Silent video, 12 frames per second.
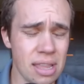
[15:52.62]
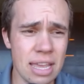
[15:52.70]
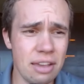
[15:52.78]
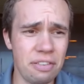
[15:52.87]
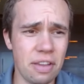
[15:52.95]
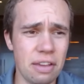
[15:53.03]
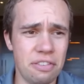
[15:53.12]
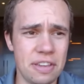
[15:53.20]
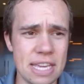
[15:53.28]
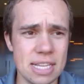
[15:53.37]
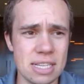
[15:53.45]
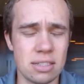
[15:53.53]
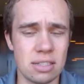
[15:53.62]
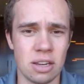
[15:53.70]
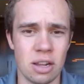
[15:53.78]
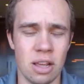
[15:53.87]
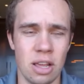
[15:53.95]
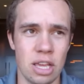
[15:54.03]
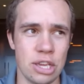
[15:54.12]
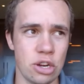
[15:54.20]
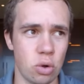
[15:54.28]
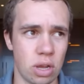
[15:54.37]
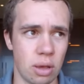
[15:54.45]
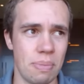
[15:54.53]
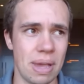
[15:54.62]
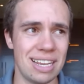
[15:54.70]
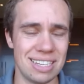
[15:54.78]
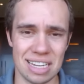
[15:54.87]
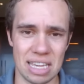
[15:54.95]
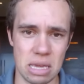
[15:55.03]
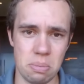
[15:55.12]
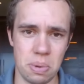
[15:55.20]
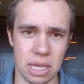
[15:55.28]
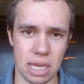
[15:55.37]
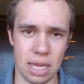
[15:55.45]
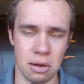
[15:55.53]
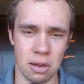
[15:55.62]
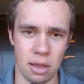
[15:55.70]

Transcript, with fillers: If, if he's, you know, committed to keeping it